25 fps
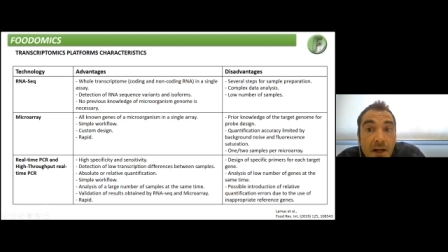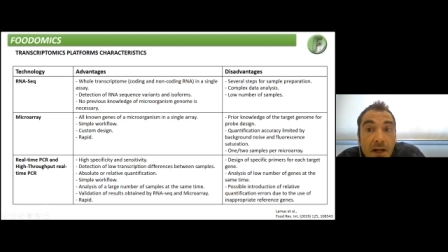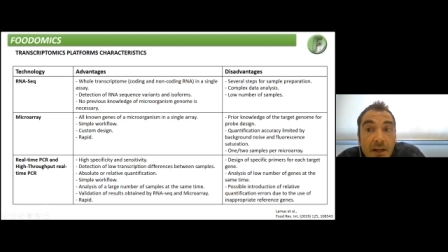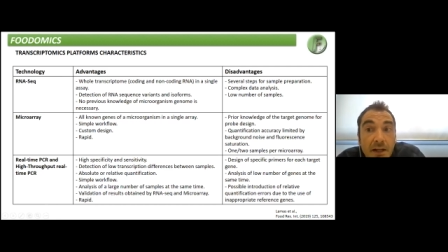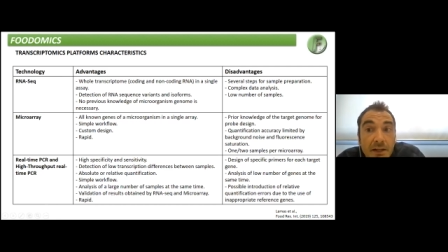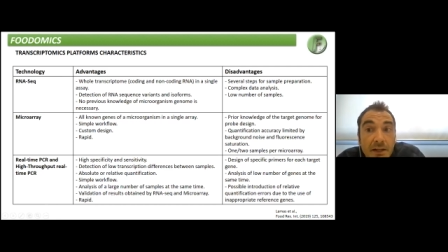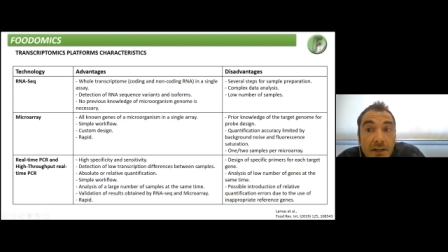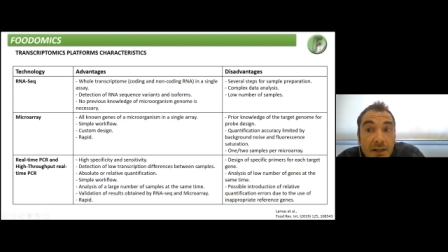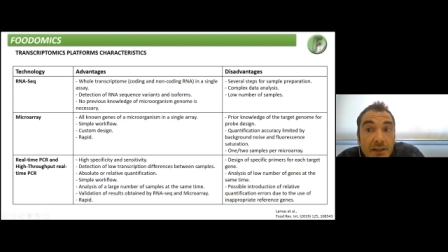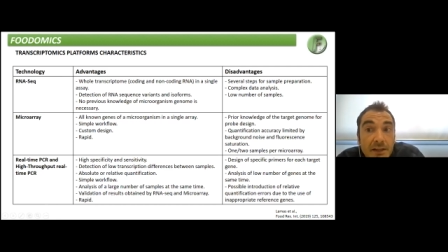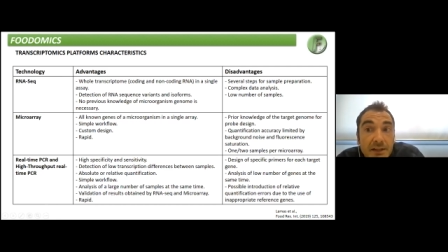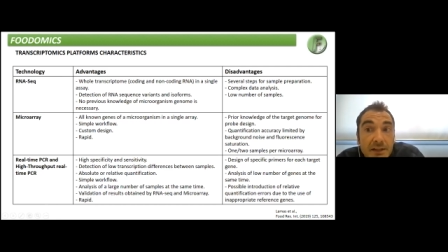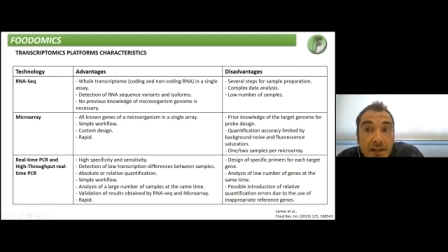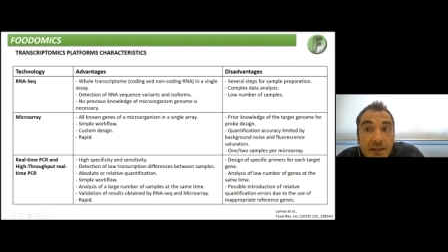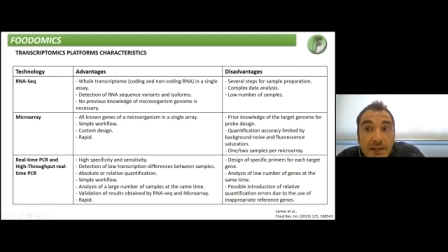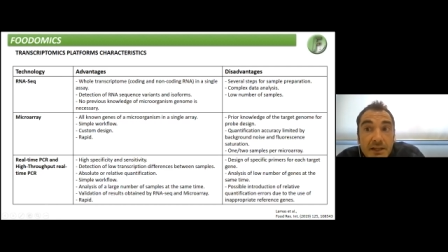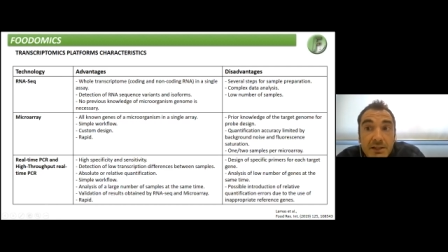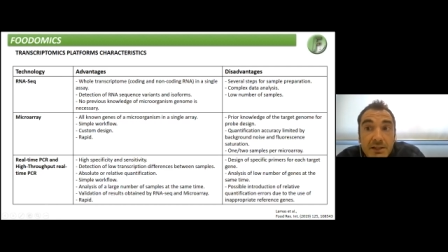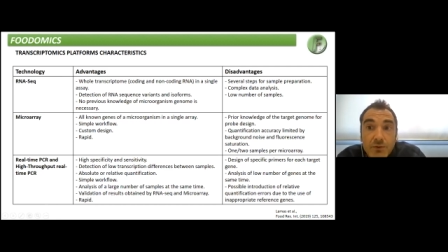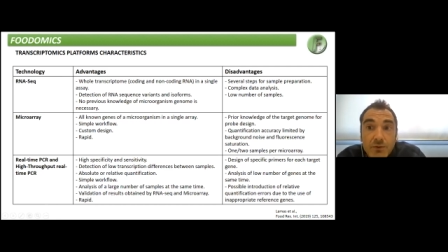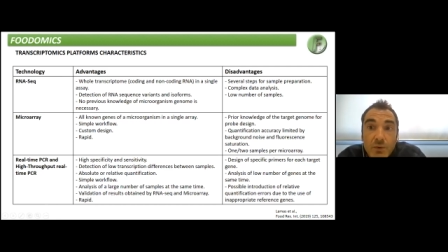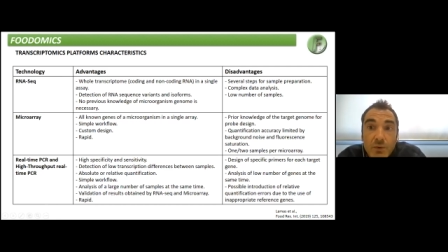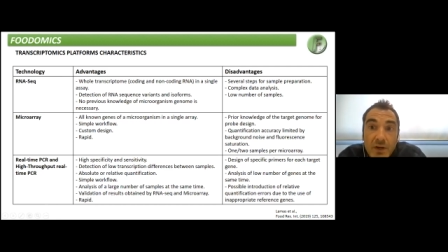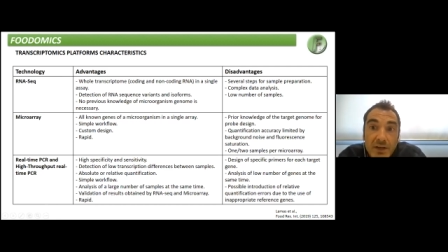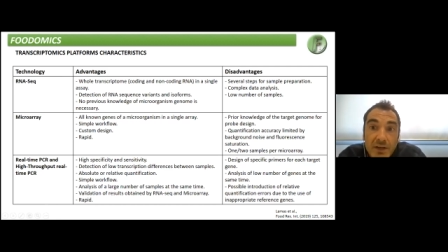and it
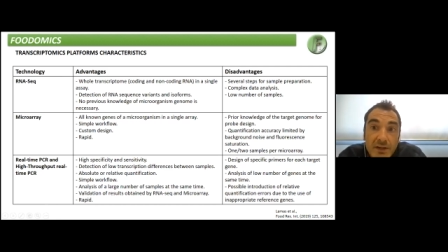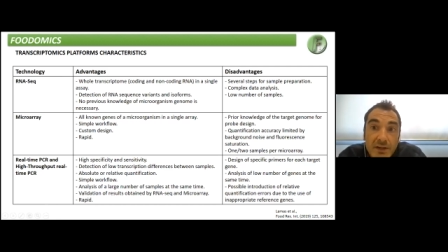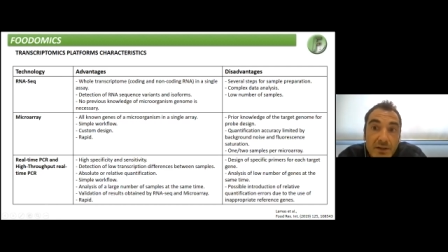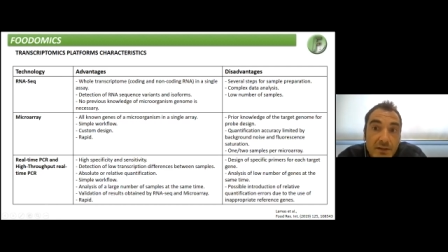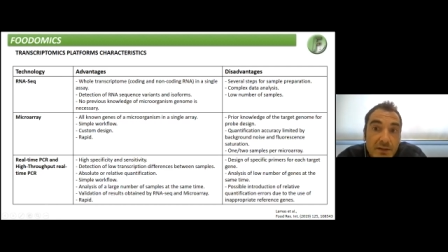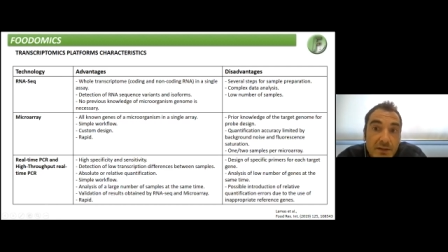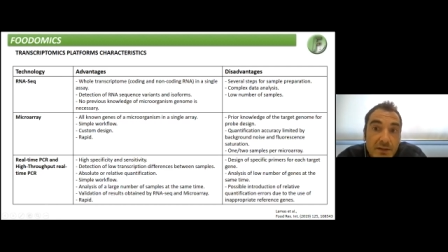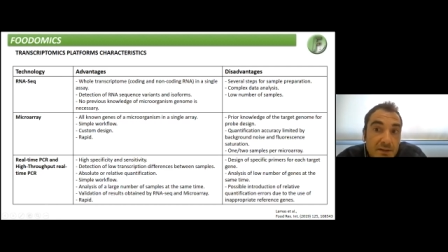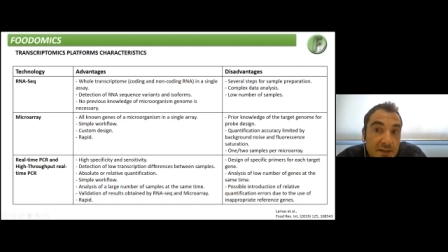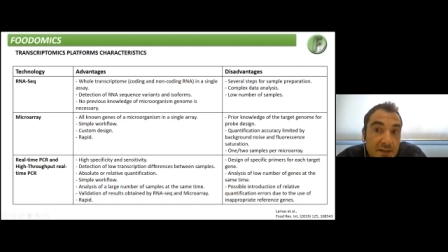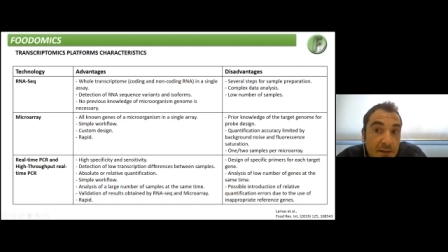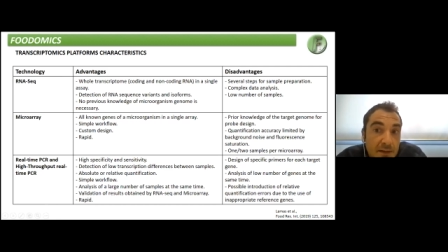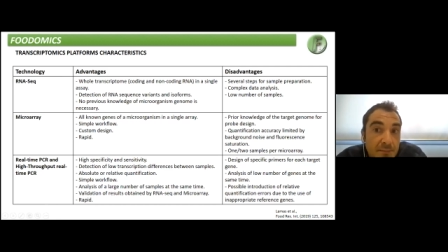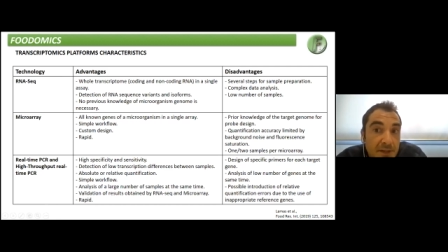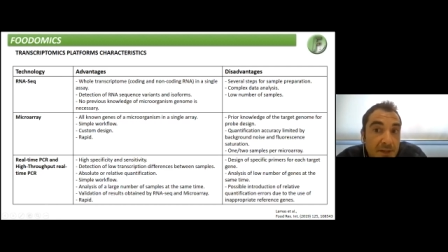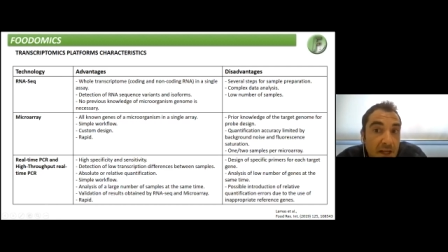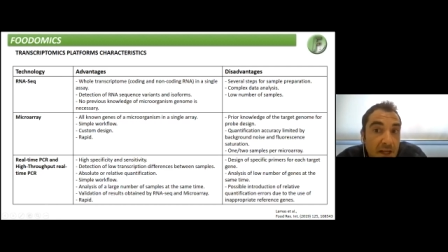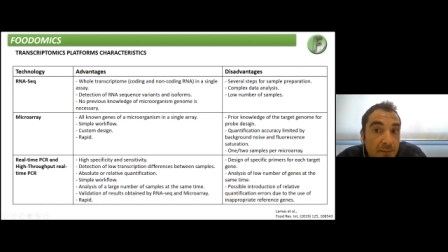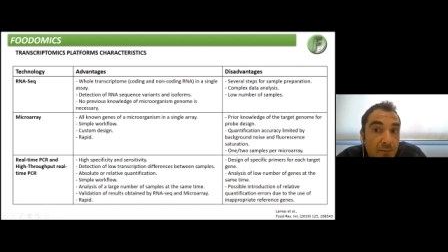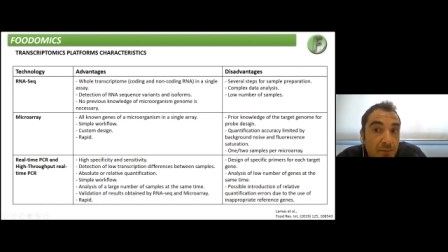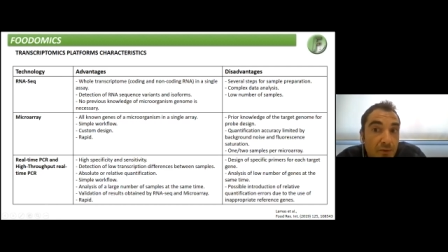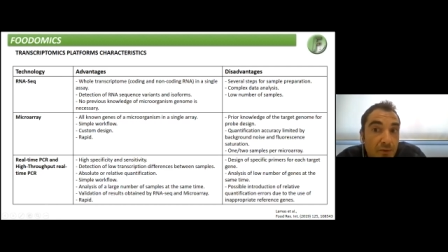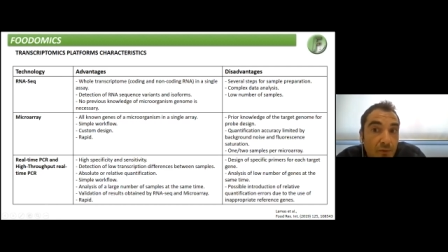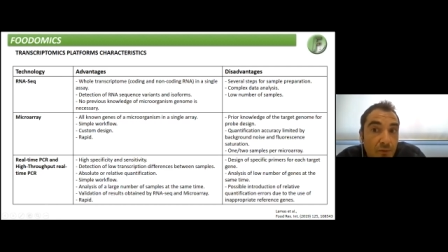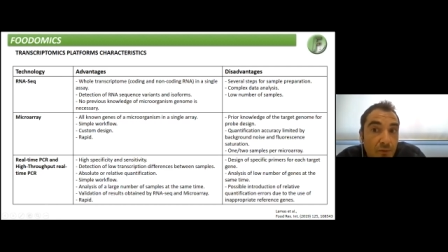takes quite some
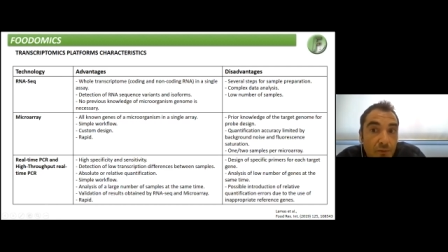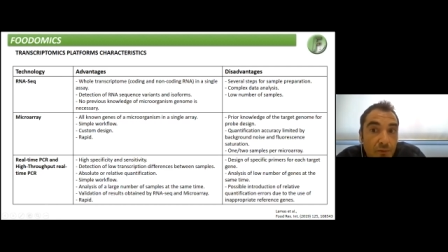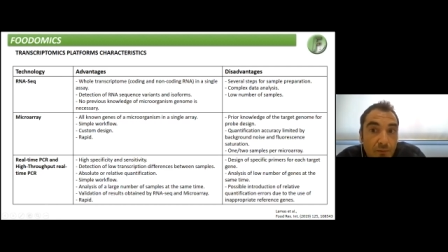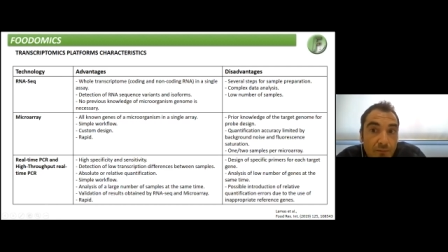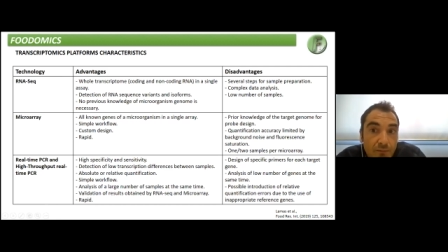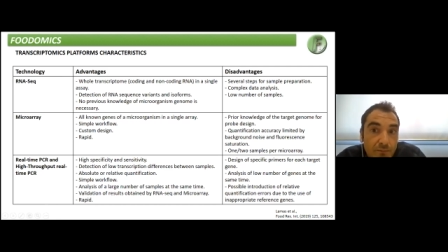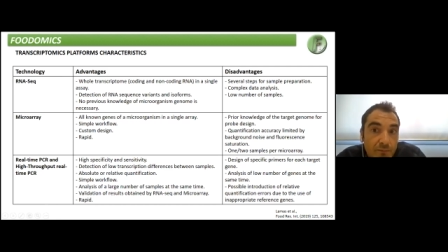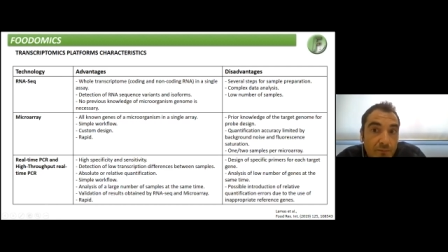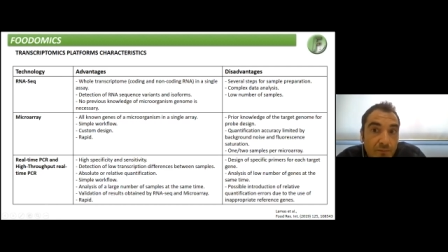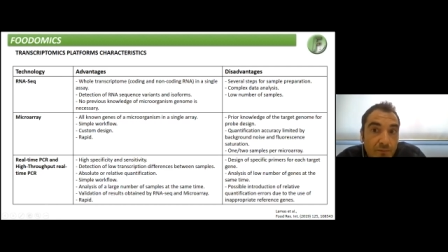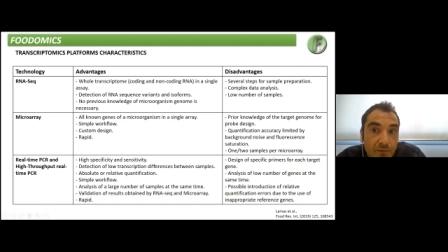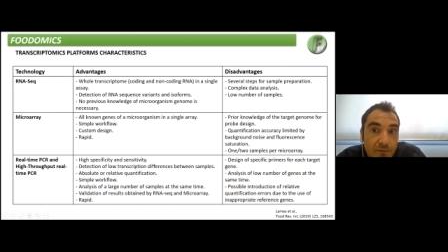time to